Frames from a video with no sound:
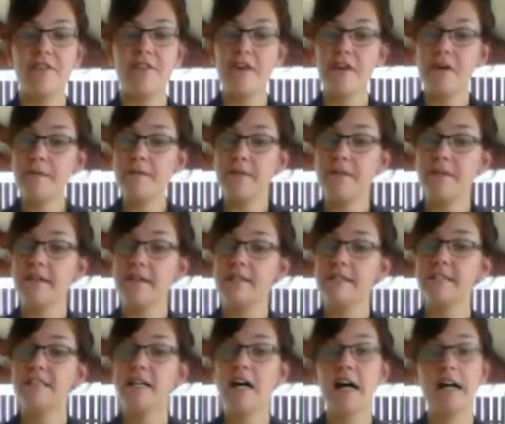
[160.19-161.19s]

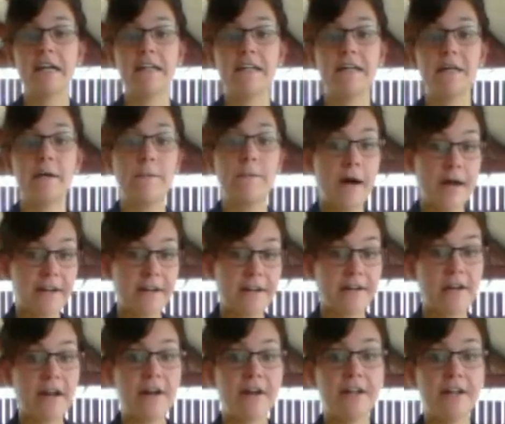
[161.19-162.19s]
therapeutically targeting
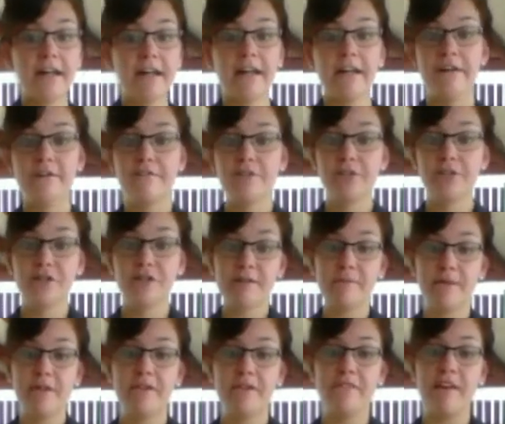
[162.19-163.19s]
microRNA for
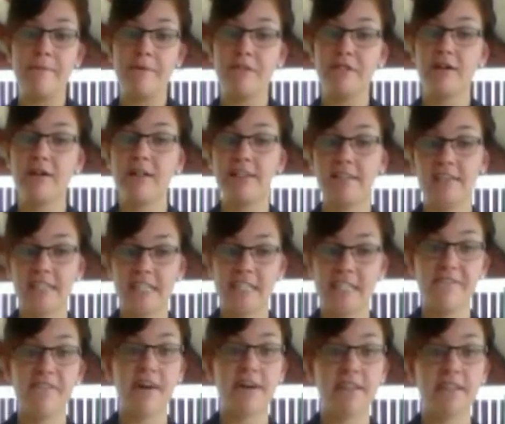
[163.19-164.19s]
treatment of hepatitis
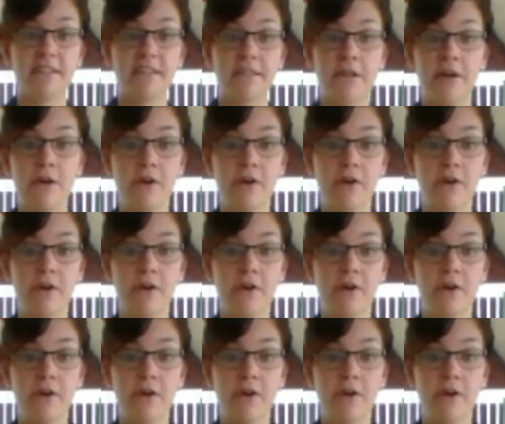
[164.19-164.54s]
C virus,